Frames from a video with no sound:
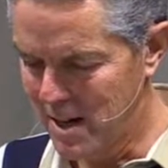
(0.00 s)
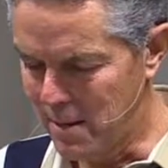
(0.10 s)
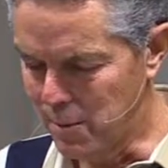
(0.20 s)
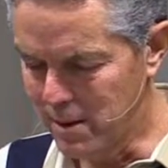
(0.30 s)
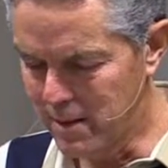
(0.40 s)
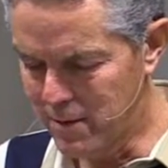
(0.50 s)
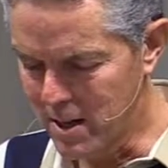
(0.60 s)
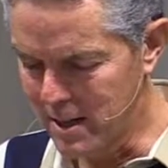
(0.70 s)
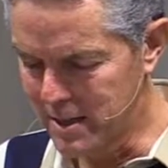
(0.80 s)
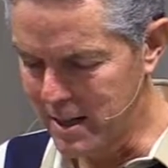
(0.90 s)
I believe
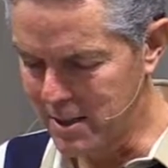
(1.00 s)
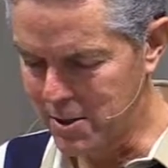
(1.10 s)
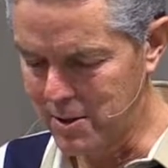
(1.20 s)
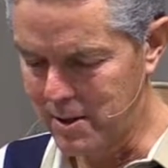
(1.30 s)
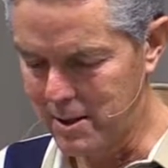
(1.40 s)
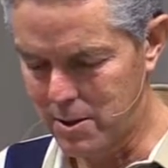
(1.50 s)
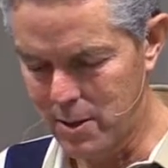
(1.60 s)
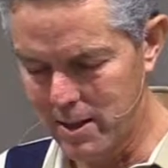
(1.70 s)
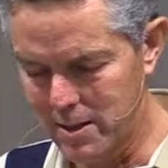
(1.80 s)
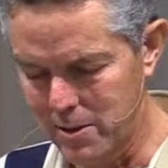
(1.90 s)
God's answer to these
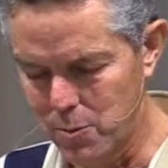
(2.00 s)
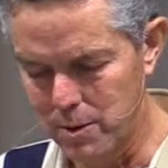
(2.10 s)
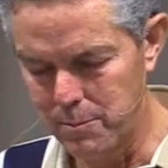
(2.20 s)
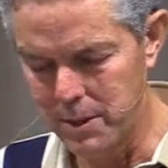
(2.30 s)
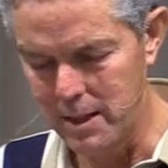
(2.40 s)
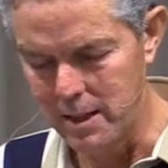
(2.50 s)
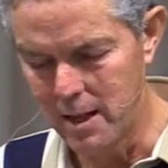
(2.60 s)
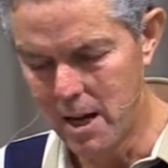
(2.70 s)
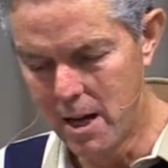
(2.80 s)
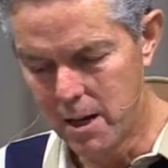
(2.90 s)
questions would
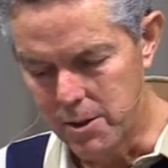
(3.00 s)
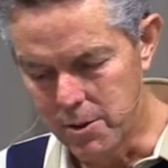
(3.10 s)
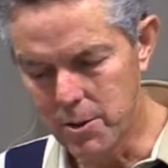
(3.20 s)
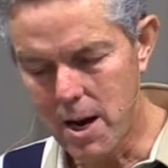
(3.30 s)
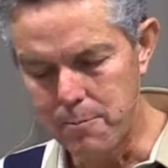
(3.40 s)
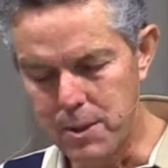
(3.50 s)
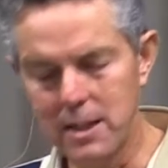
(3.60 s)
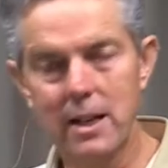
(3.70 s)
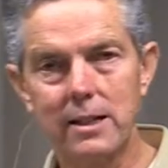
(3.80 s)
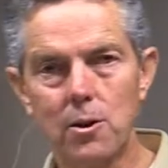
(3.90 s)
be, do not
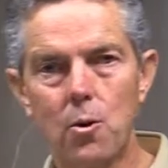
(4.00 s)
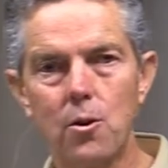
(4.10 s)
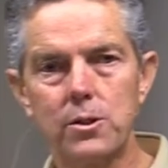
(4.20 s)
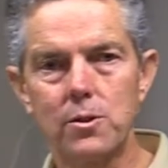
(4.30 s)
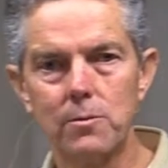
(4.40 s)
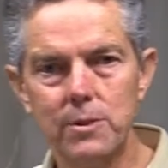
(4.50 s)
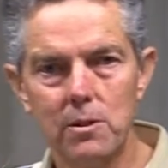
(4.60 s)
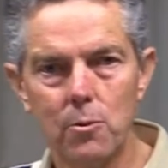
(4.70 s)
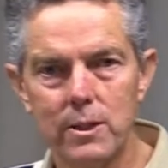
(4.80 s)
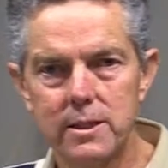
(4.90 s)
be like the horse or
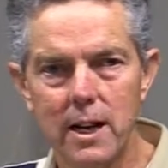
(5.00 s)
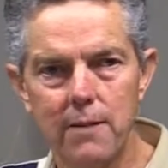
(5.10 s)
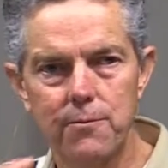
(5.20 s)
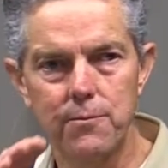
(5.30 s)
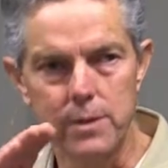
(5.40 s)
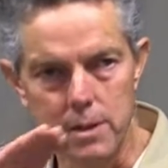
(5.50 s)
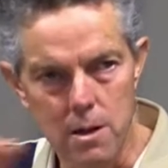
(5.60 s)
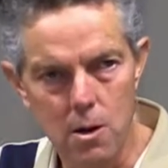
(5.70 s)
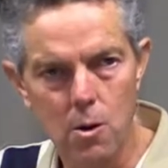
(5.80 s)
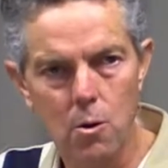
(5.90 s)
mule, which have
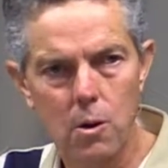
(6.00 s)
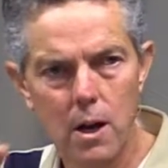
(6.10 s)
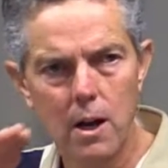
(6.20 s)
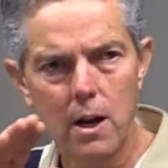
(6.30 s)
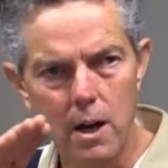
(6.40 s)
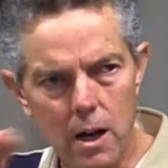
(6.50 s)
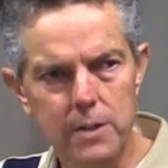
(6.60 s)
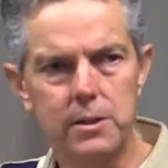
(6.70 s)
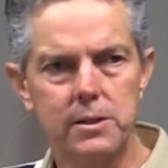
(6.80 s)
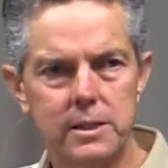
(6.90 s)
no
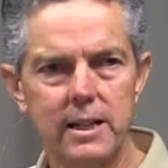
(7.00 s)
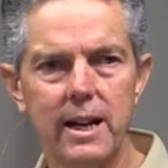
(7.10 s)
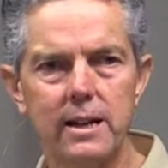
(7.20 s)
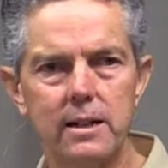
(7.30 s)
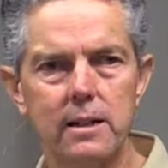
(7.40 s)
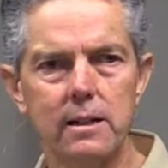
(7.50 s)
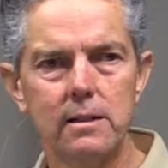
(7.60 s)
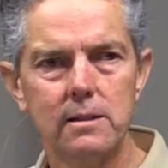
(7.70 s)
understanding.